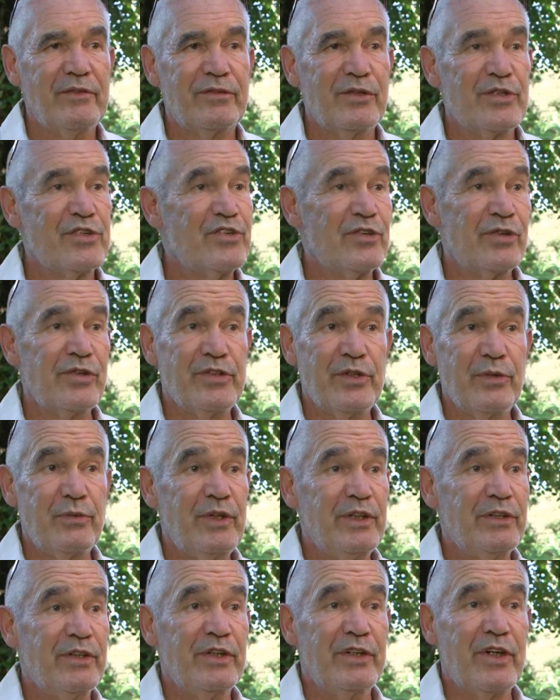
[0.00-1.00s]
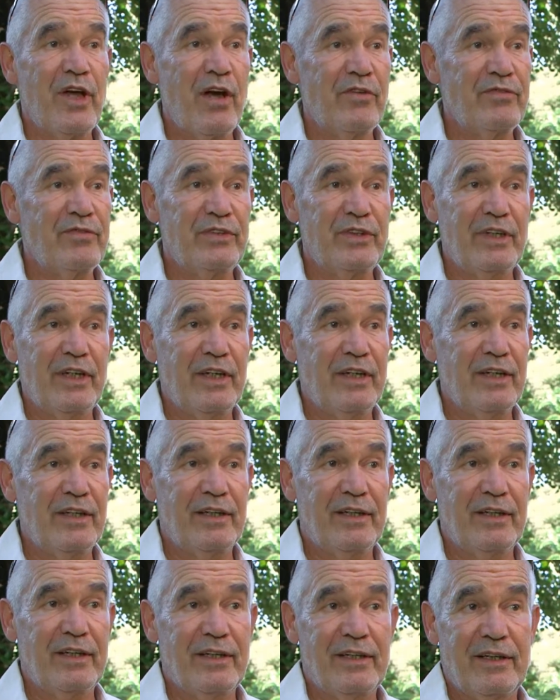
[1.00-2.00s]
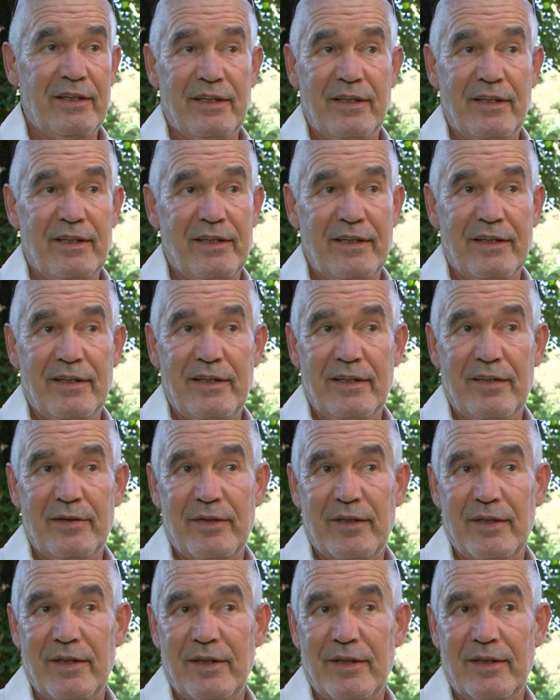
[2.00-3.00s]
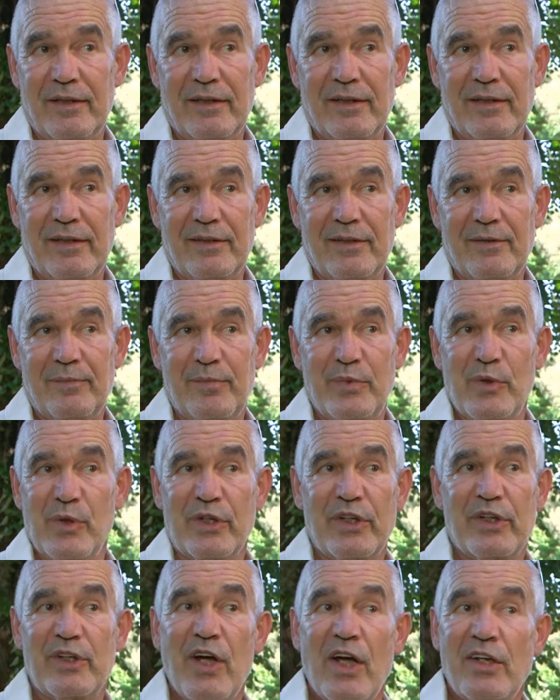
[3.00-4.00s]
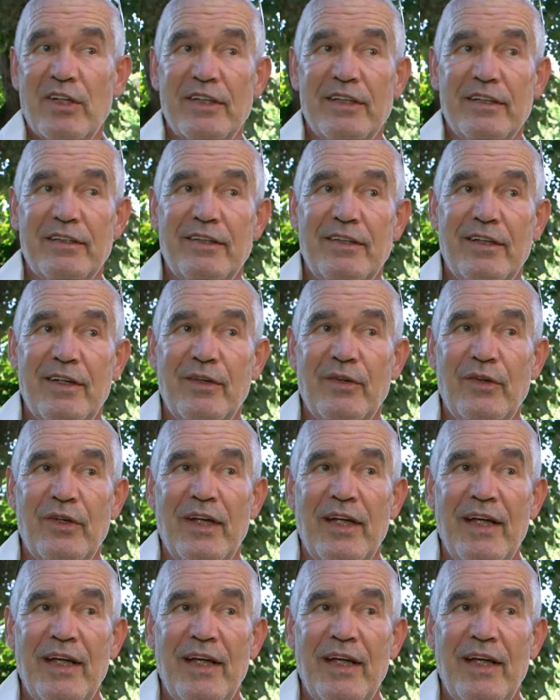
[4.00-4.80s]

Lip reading: For sure, you will not offer a pork cutlet, you know.